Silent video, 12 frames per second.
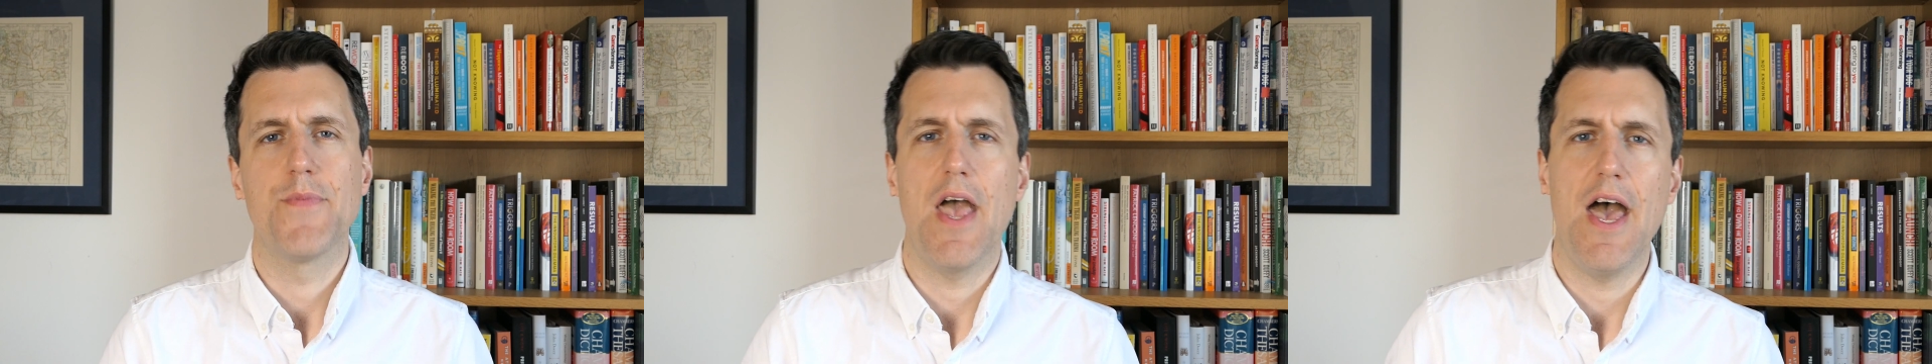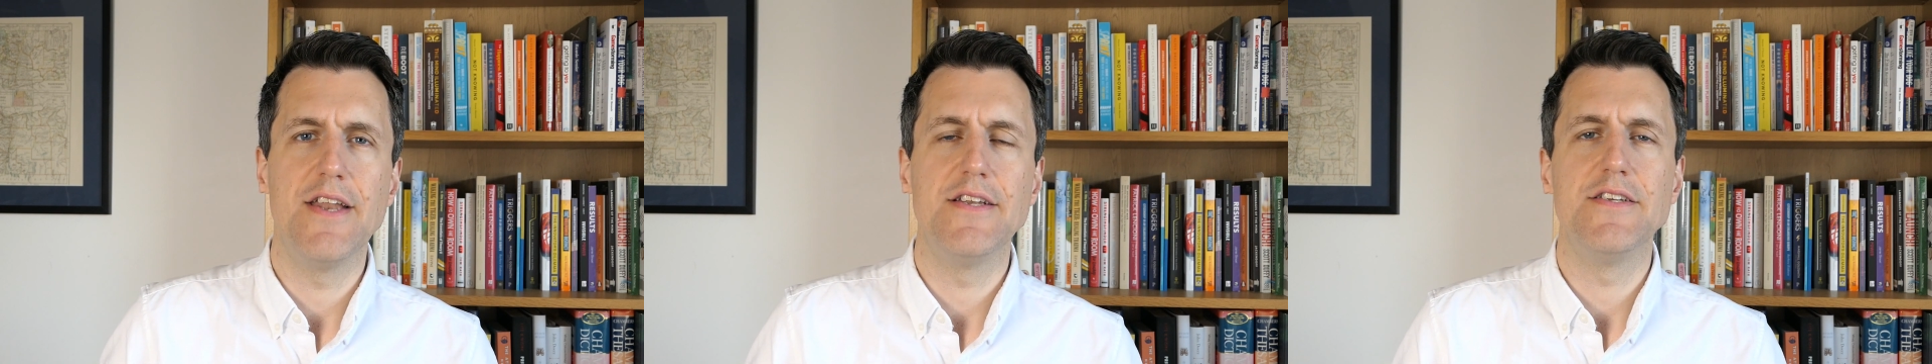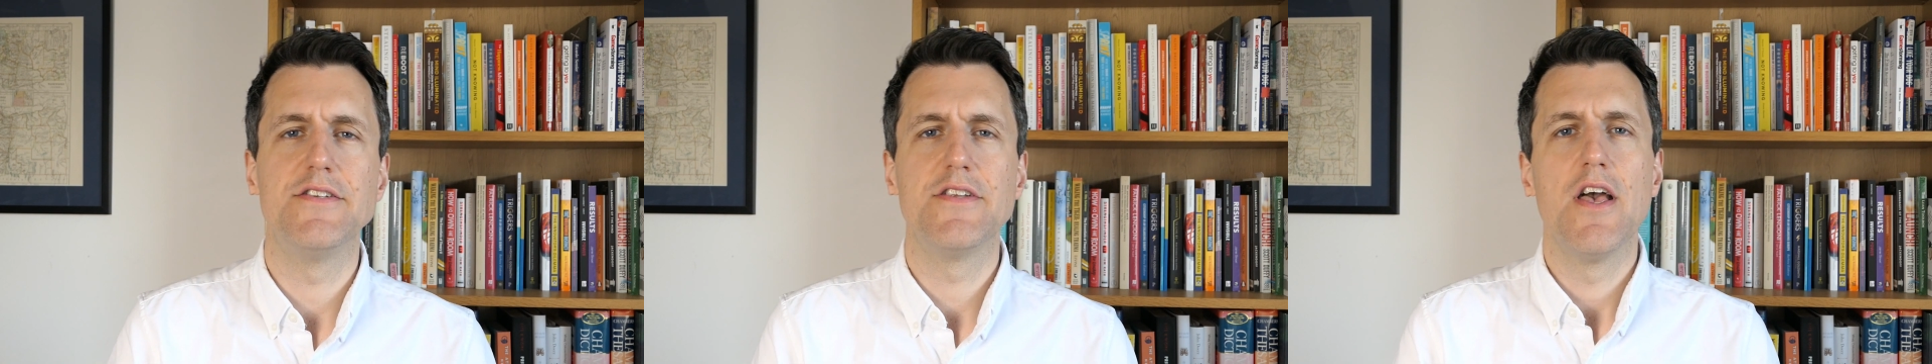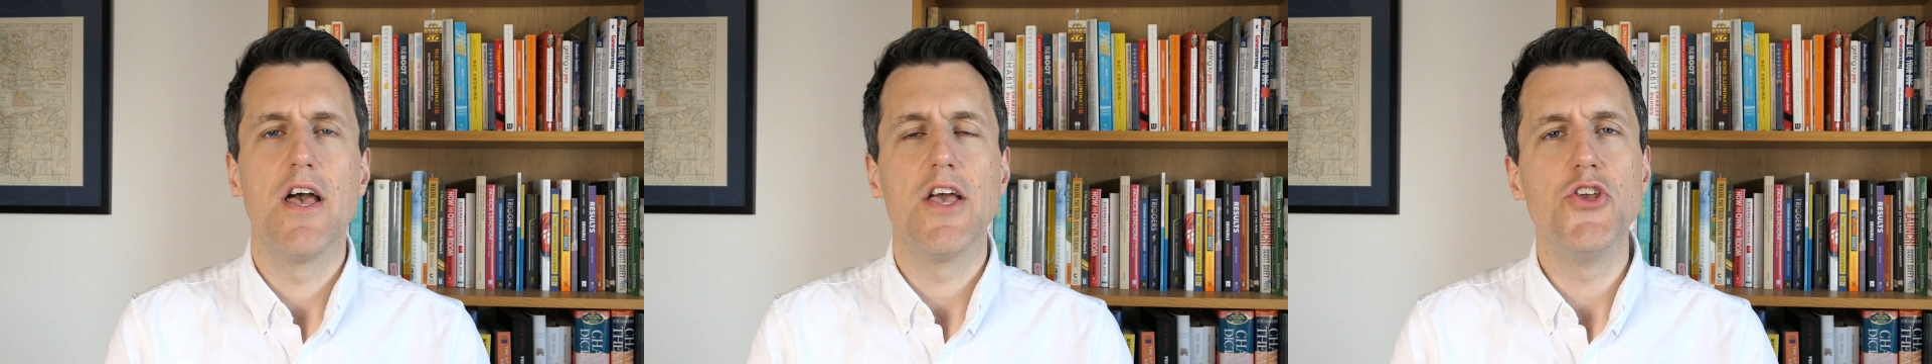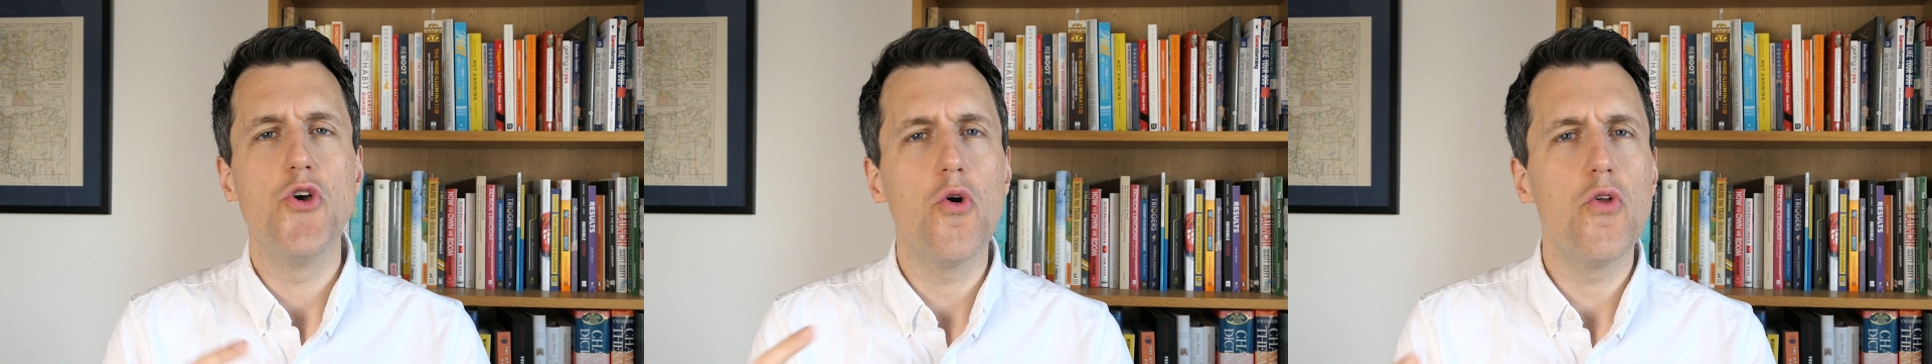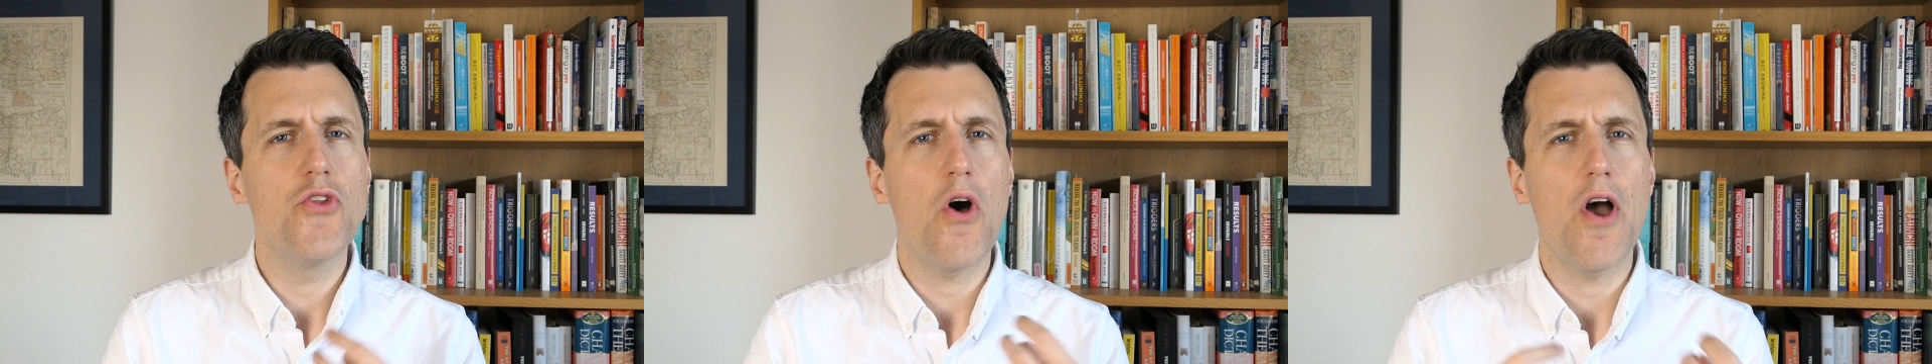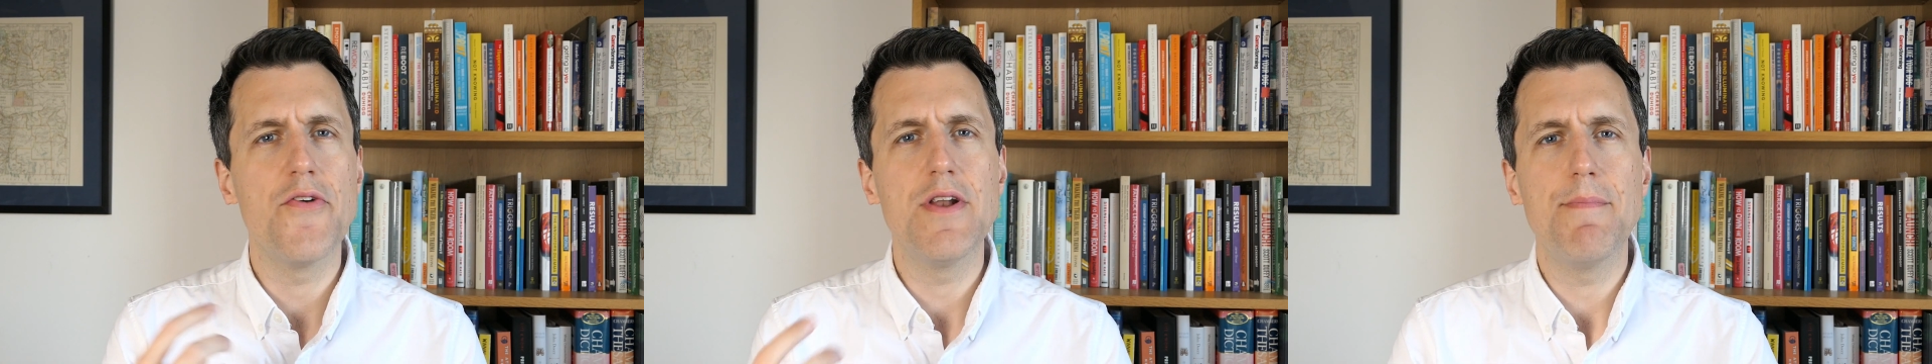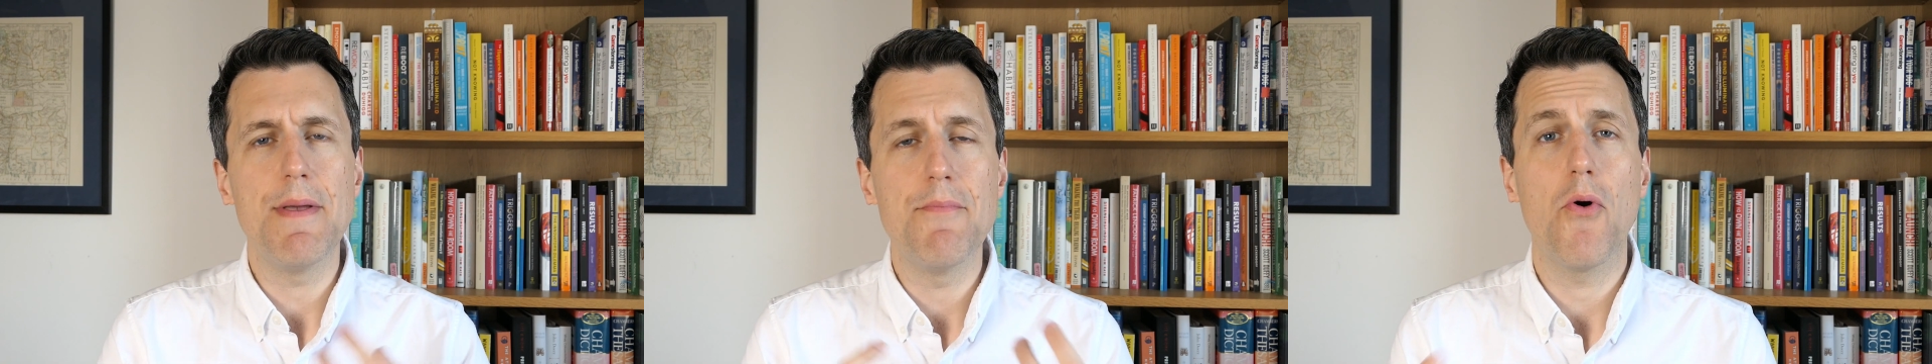and you'll not
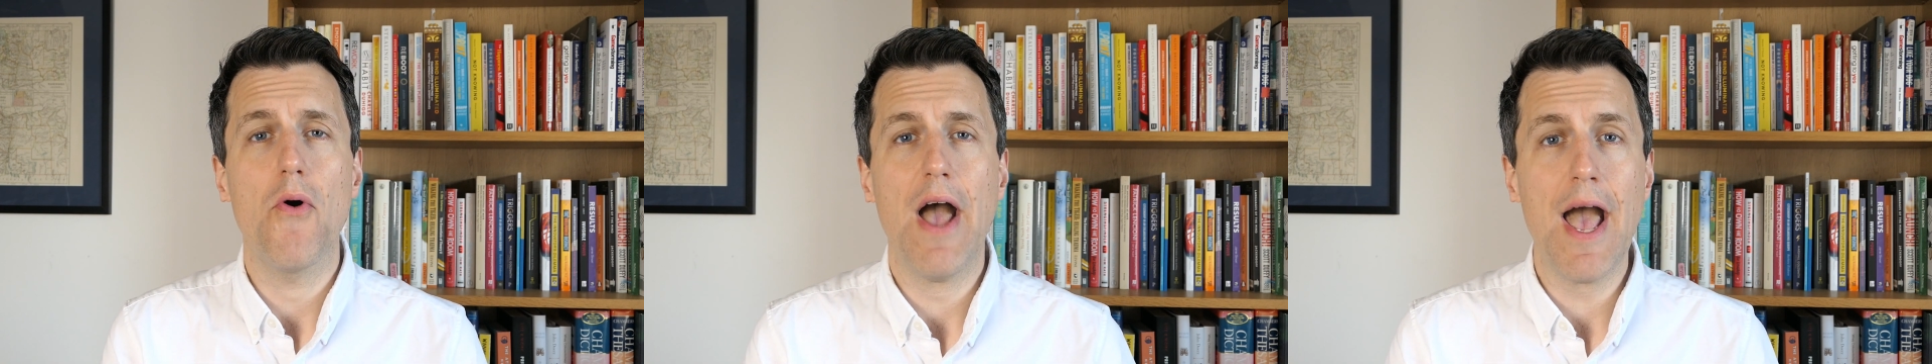only be more